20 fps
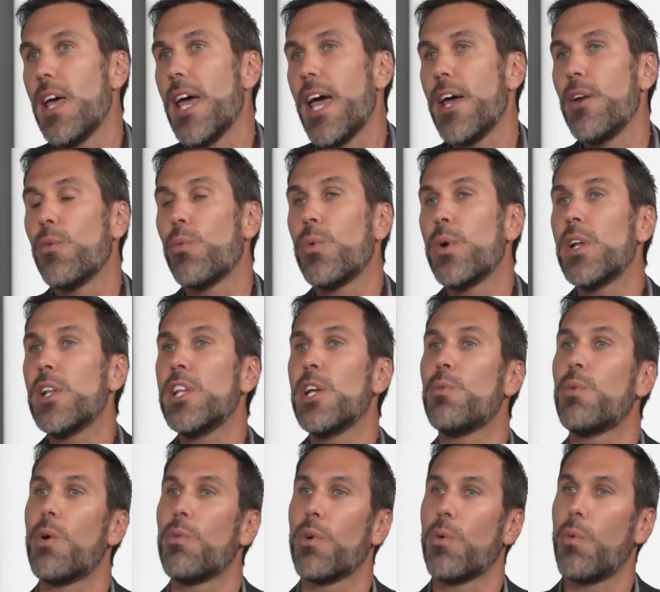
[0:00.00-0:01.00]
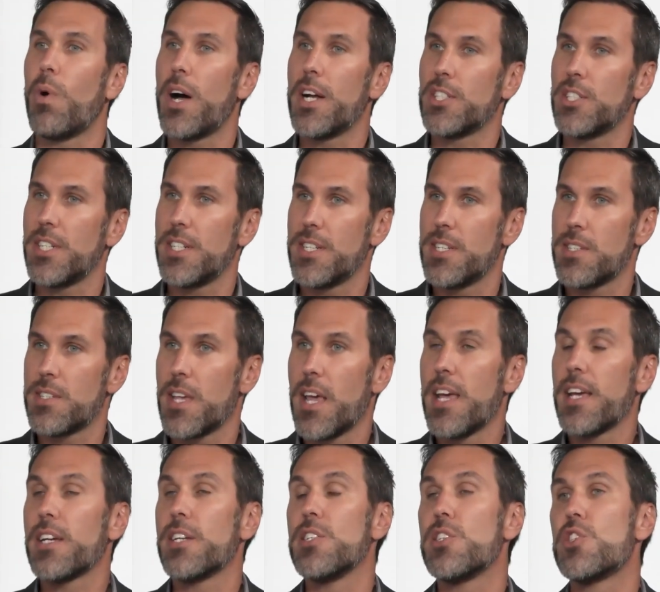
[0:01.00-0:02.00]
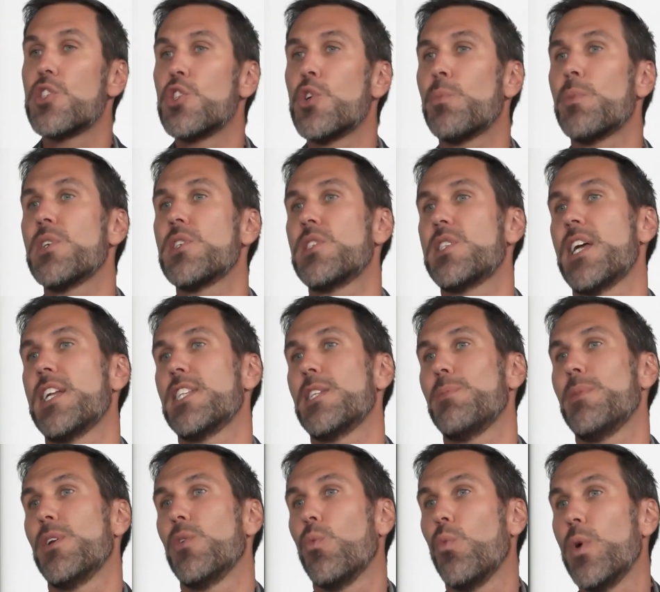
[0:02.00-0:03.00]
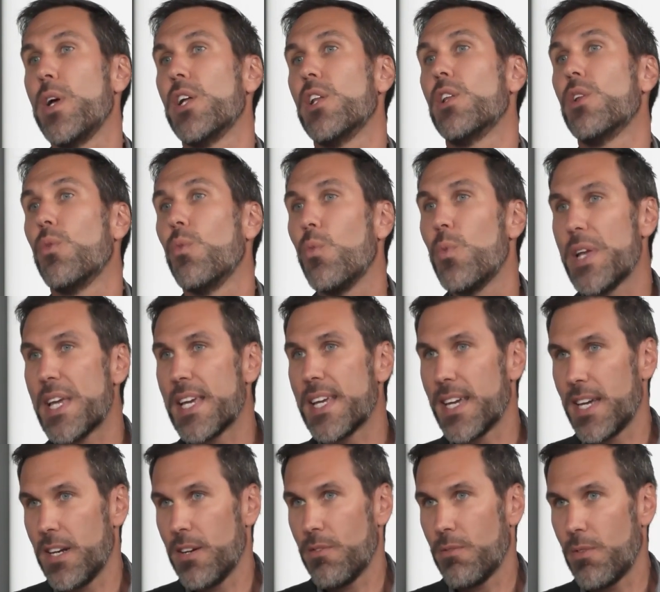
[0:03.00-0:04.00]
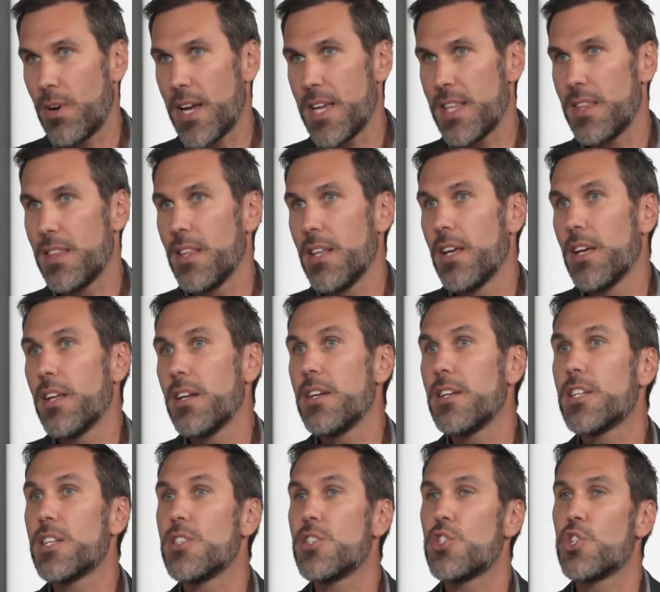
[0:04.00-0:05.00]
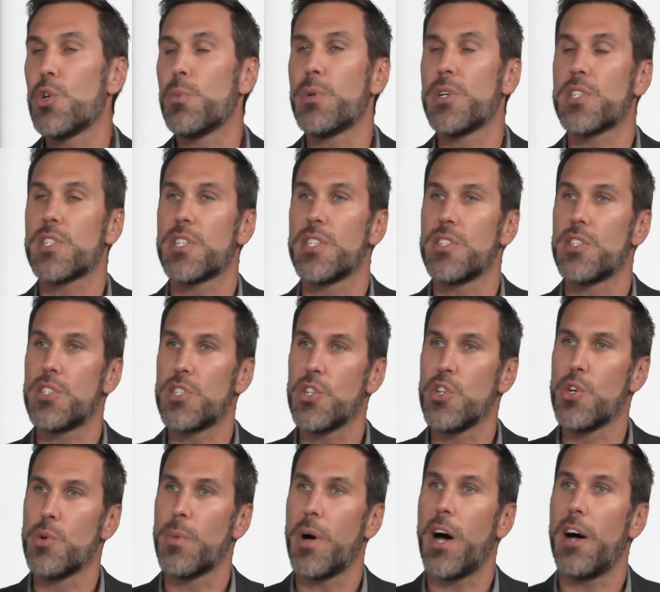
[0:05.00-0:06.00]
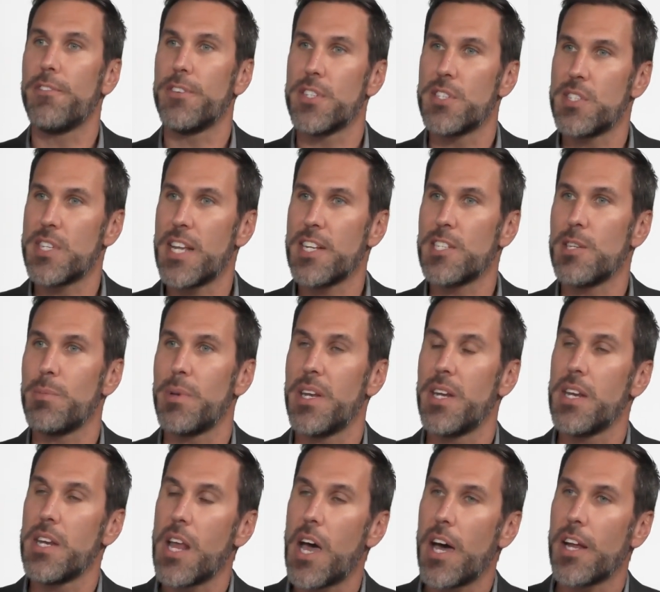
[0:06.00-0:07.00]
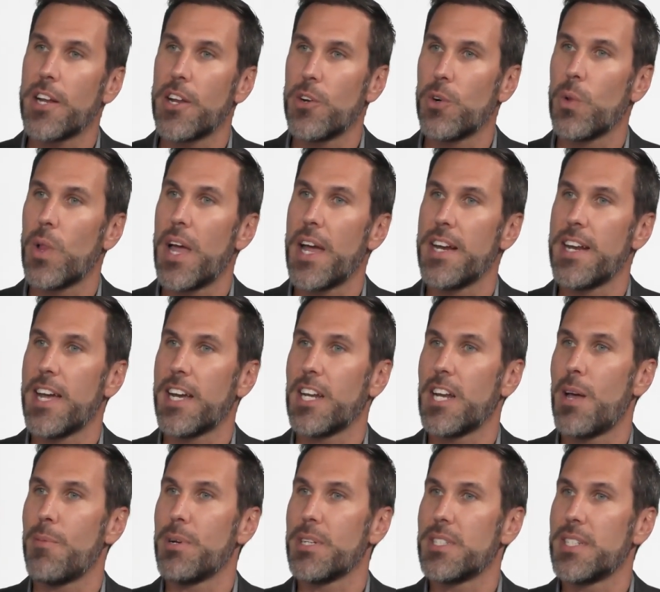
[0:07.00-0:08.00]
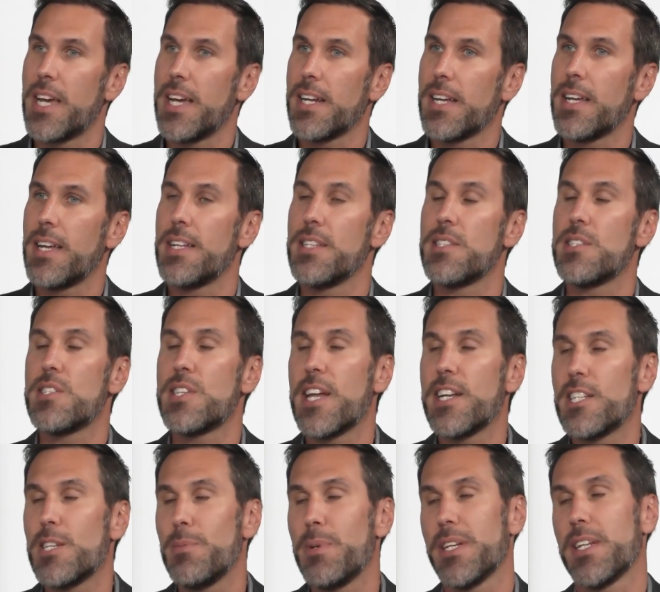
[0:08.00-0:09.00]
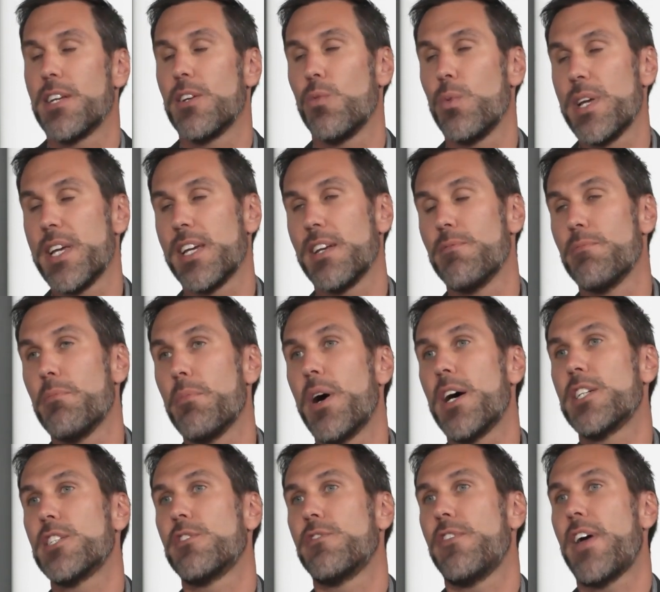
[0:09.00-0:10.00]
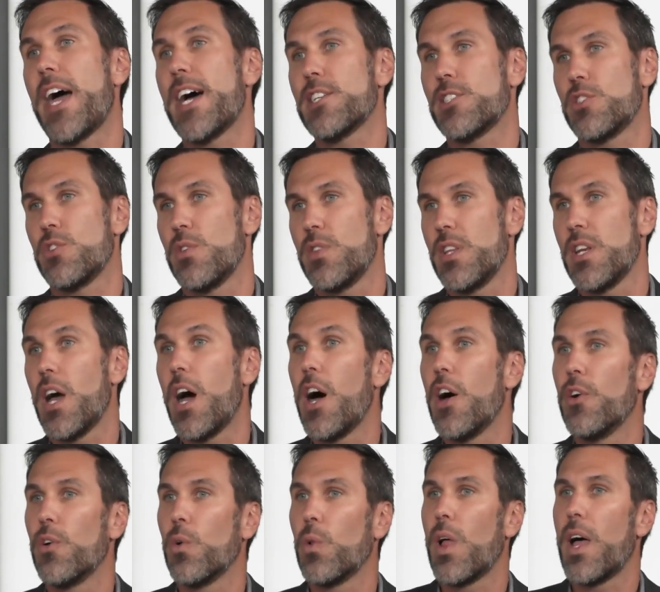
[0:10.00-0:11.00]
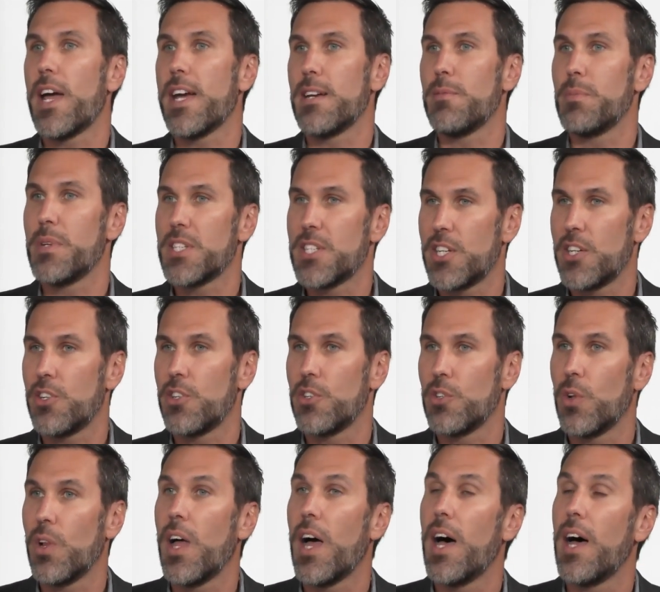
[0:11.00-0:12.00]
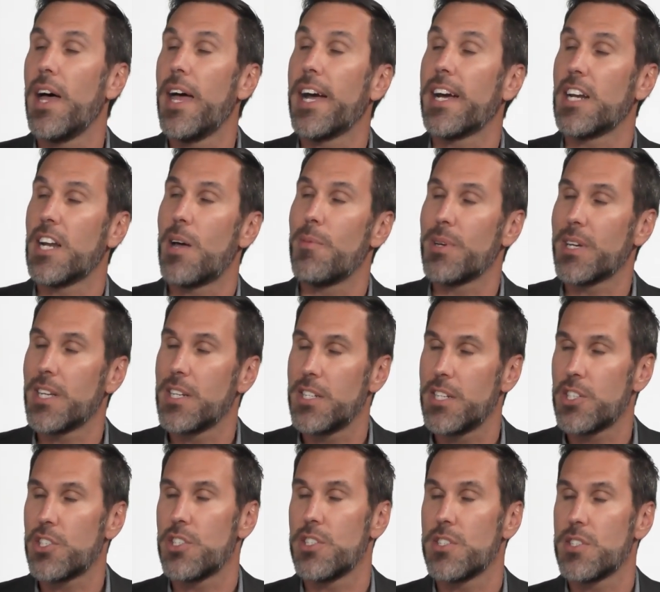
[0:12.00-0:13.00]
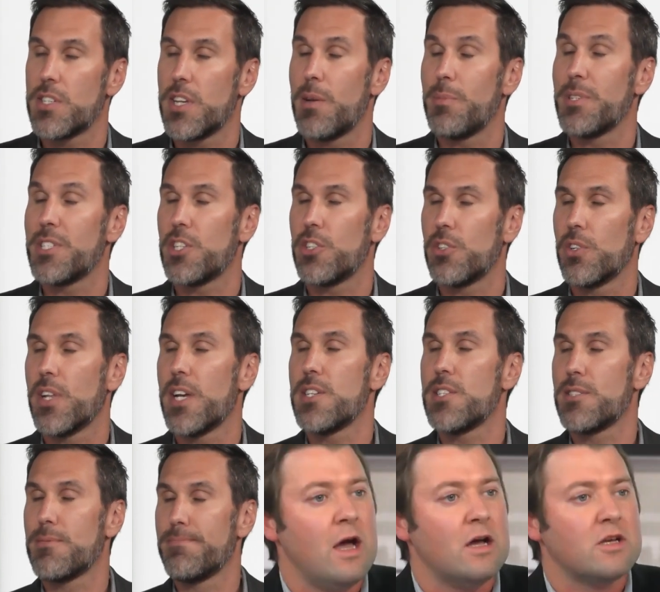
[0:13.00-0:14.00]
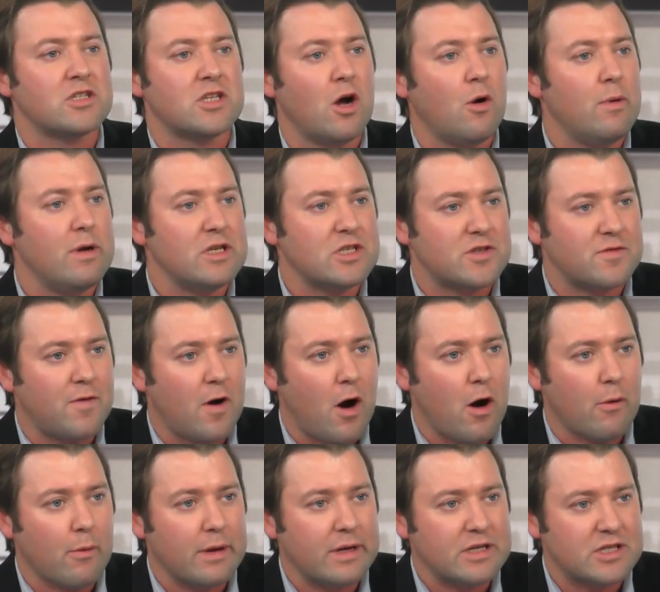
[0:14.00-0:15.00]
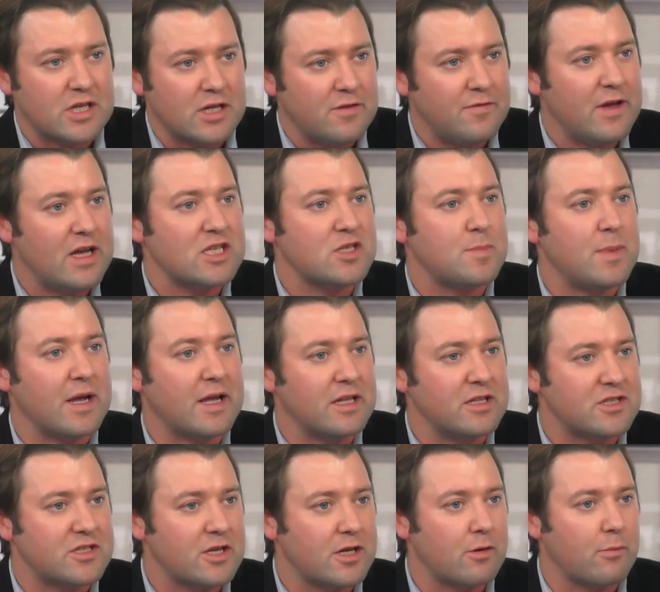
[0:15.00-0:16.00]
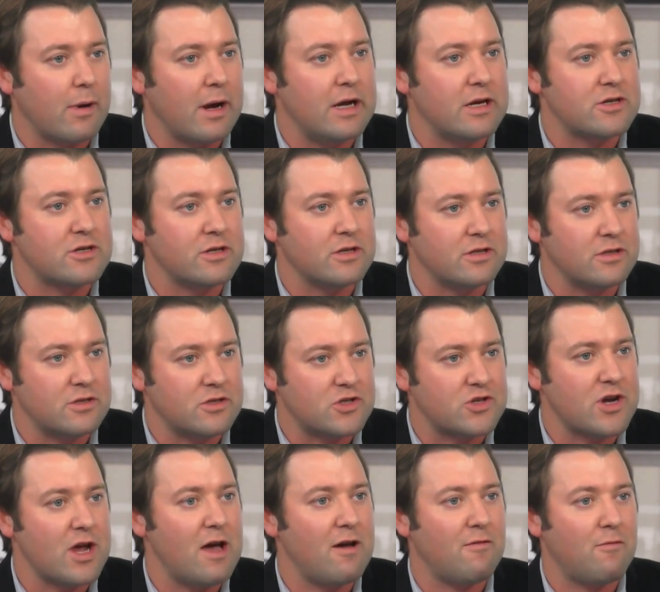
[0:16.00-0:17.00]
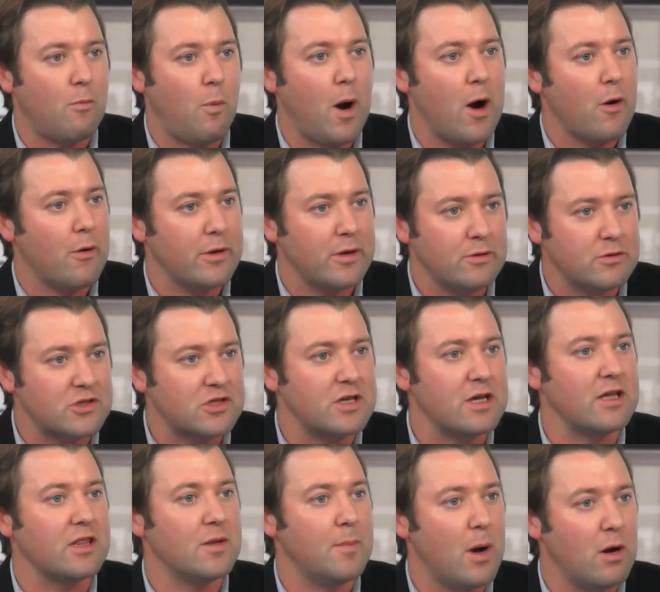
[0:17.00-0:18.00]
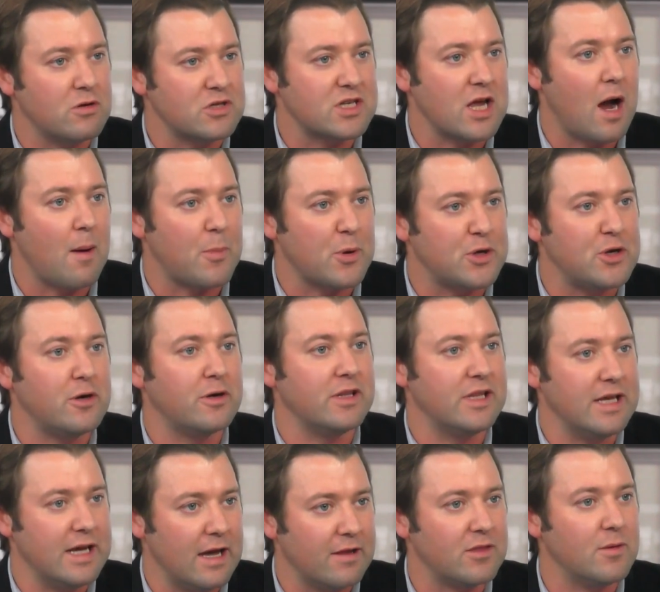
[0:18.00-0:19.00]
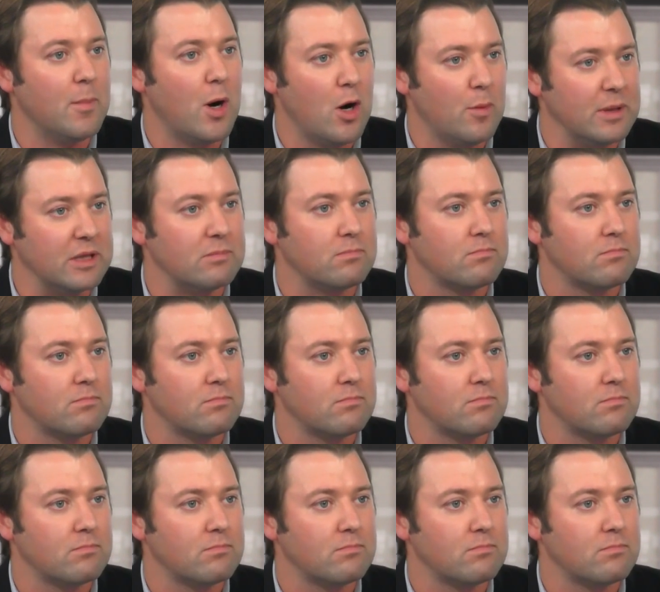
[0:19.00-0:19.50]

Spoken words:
and really what we're watching is consumer sentiment will weaken, right? Consumers consume off of sentiment, not underlying economic data, and sentiment can weaken much faster than underlying material economic conditions materialize. So as far as investment considerations, Jeff, where are you seeing the most opportunity at the moment?